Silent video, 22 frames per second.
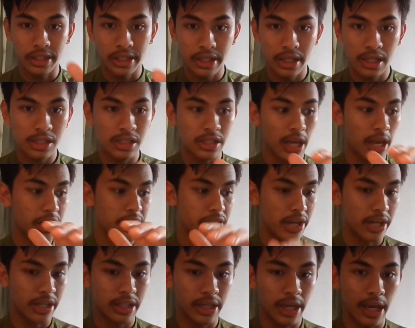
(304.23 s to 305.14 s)
years
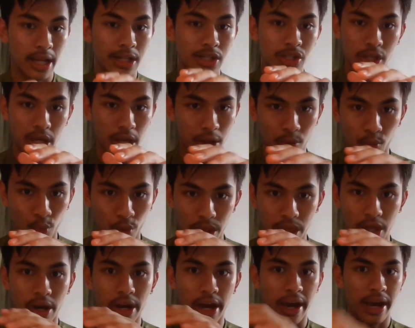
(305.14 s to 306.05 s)
and decades, and
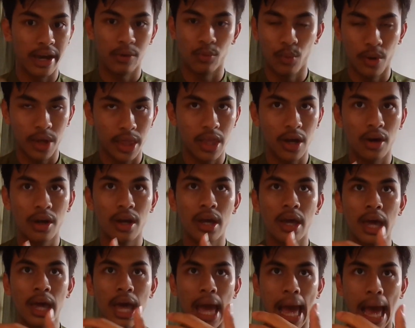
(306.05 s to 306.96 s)
without
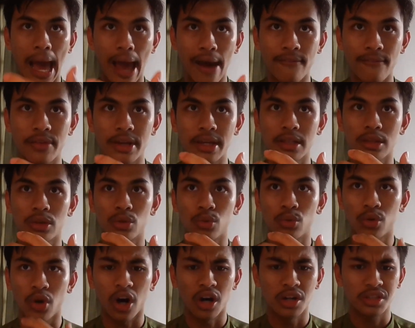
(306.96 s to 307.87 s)
having
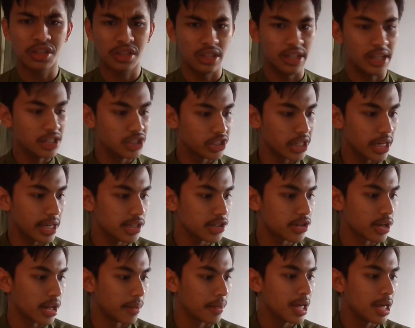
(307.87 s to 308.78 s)
to constantly
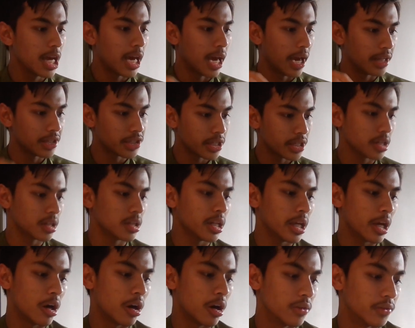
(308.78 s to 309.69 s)
change that. And
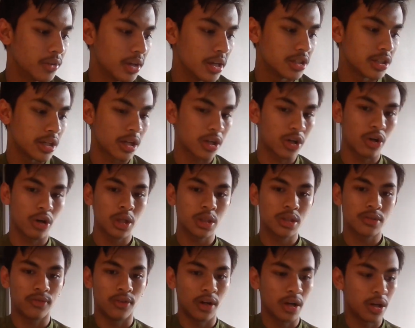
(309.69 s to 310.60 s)
secondly, however, is that
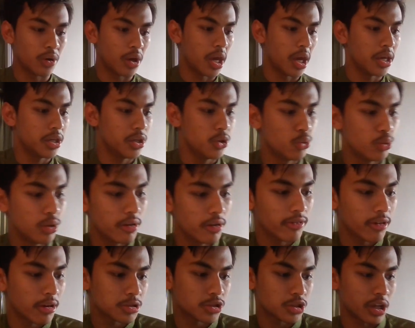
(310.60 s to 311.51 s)
courts follow a
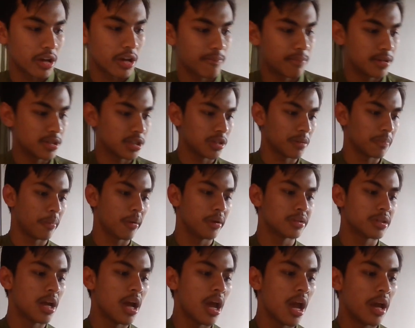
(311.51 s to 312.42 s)
uniform set of
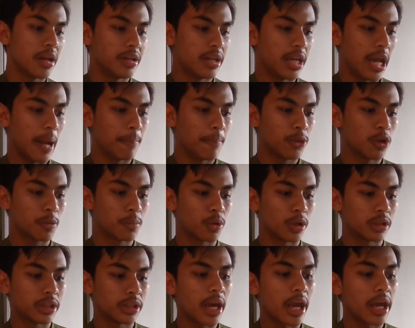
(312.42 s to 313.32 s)
principles. They aim to
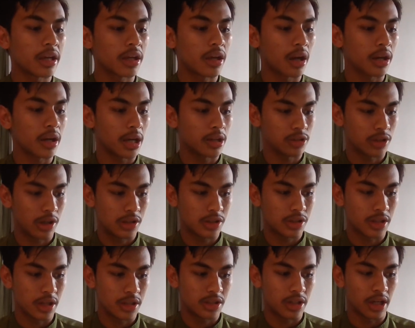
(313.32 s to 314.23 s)
protect and carry out
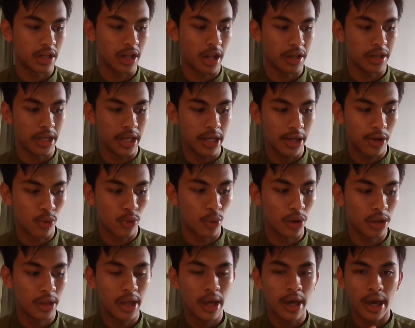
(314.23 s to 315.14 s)
justice in an
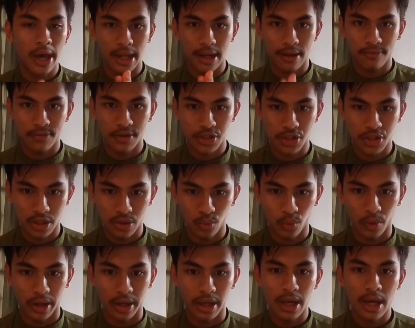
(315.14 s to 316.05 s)
equal and
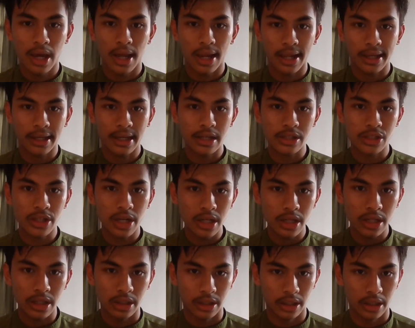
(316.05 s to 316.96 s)
efficient way. Like I
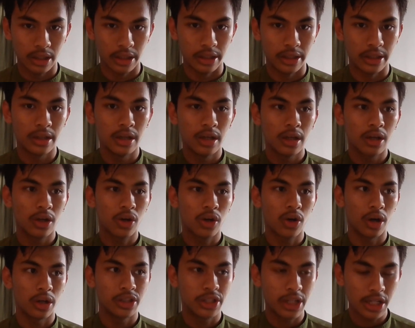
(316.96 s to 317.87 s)
said earlier,
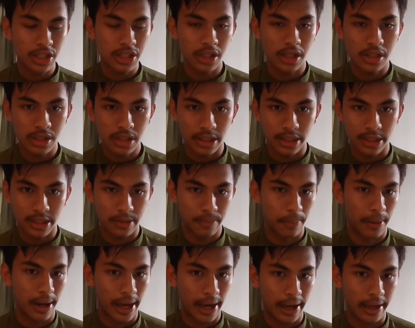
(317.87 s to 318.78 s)
court of justice
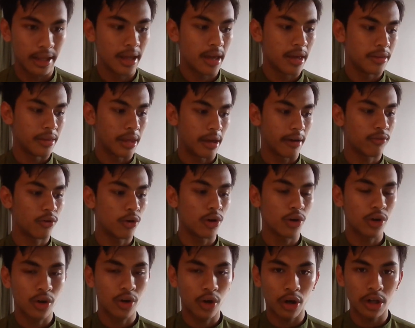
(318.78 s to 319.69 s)
is blind.
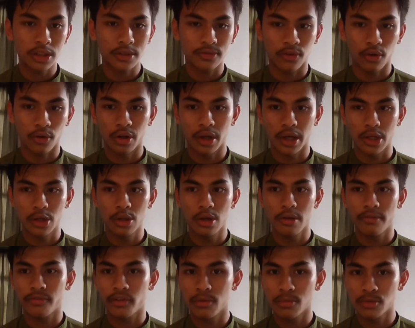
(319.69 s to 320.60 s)
Therefore, courts follow a
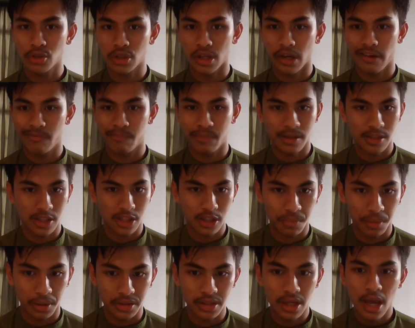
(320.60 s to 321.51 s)
uniform set of
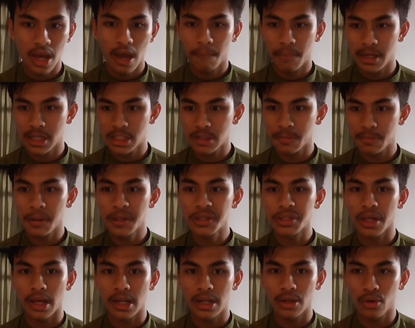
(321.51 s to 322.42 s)
principles.
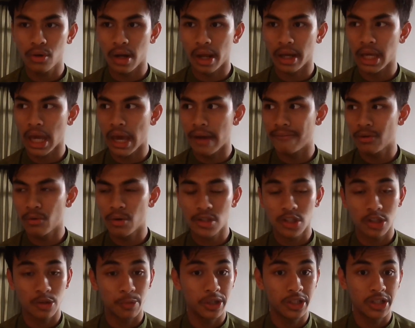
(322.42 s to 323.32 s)
Principles that look like
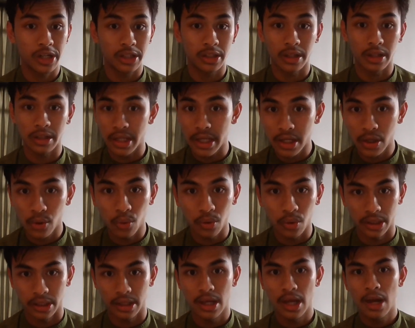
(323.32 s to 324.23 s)
everyone should be treated
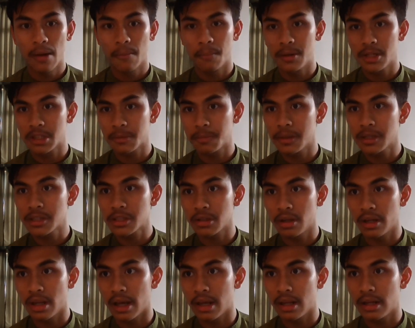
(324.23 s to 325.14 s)
equally. Principles